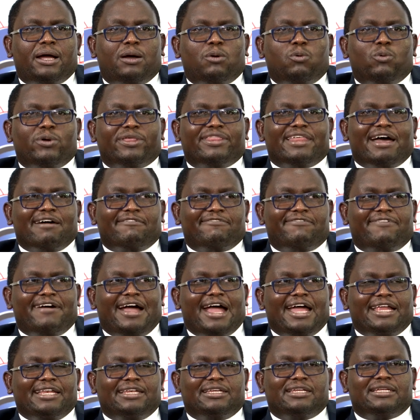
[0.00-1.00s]
with a
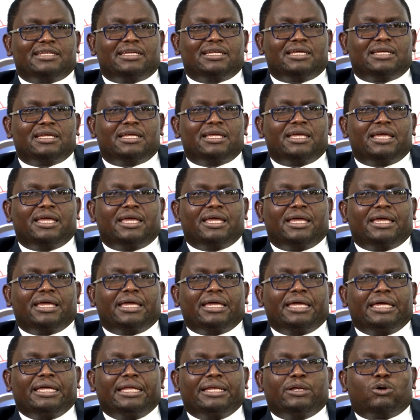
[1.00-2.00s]
fund
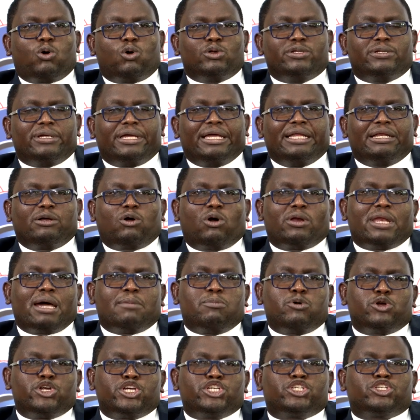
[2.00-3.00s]
in
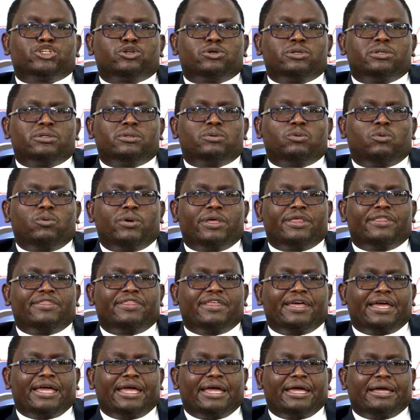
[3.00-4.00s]
collaboration with
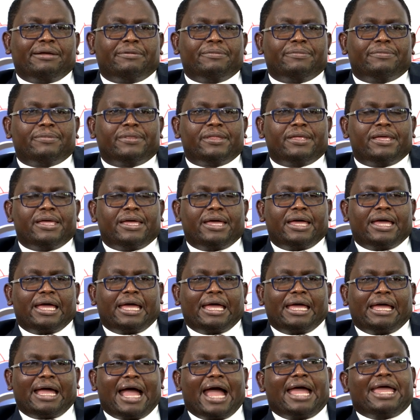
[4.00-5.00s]
the
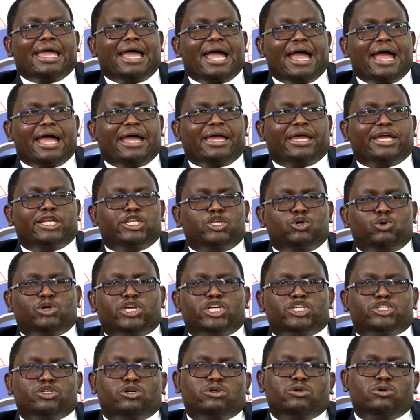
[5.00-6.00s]
Higher
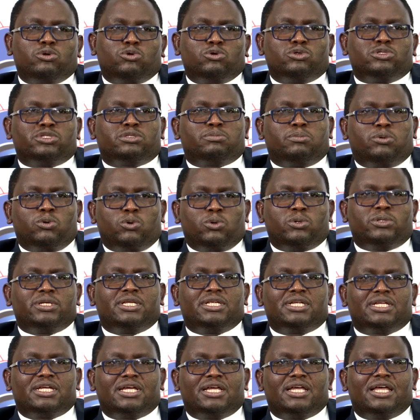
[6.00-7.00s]
Education Loans
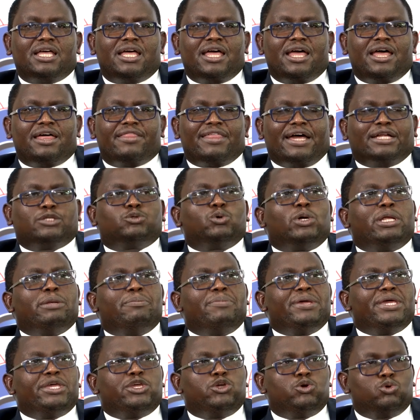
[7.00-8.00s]
Board that will
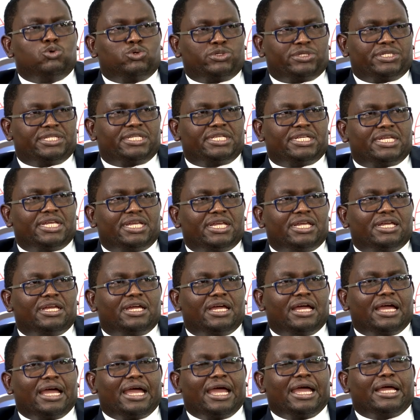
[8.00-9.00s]
be used
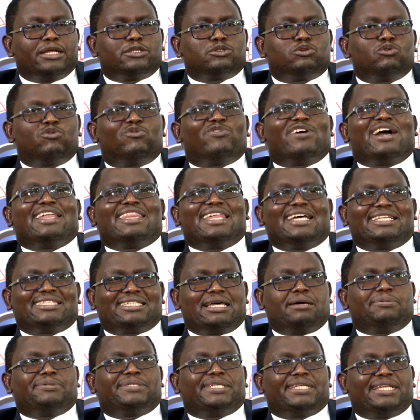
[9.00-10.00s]
to further
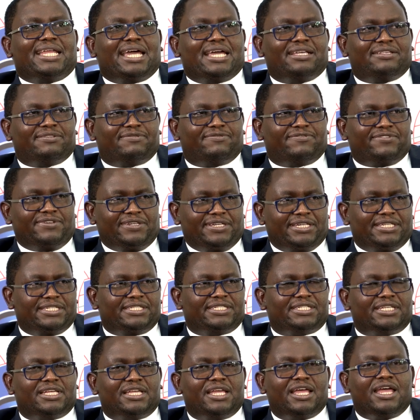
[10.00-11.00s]
subsidize
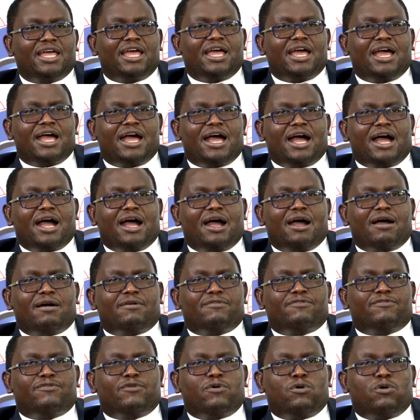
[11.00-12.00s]
fees
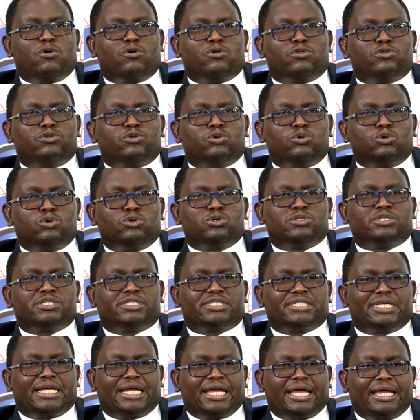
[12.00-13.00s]
for
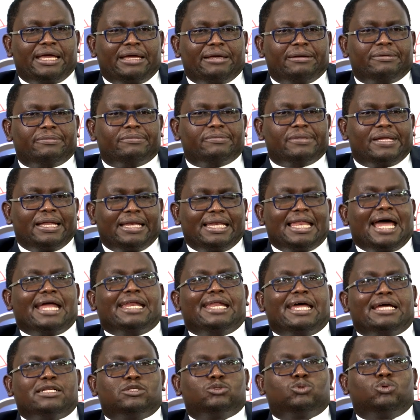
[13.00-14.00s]
those
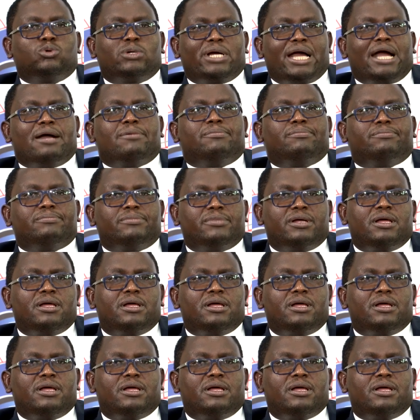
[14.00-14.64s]
learners who come